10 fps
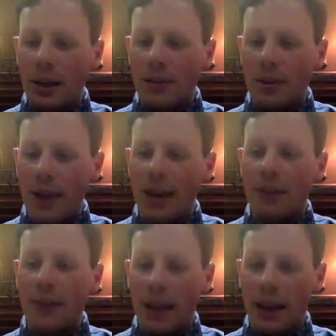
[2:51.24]
so that
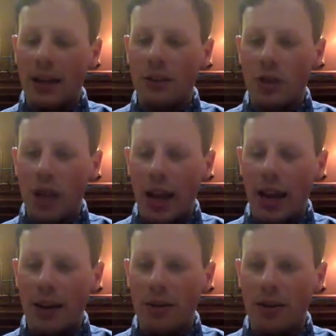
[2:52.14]
that kind of
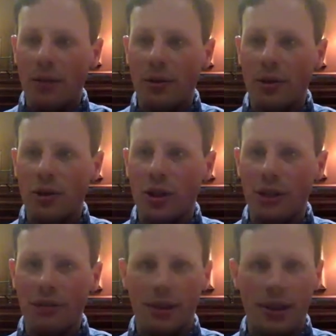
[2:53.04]
changed. There was a
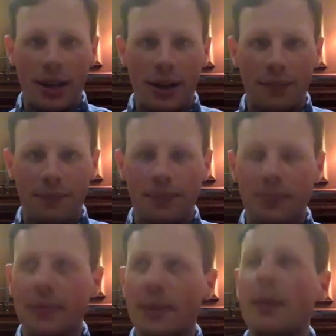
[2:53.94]
shift there.
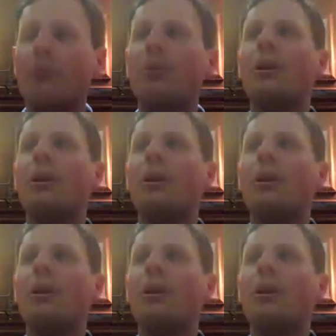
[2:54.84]
And then what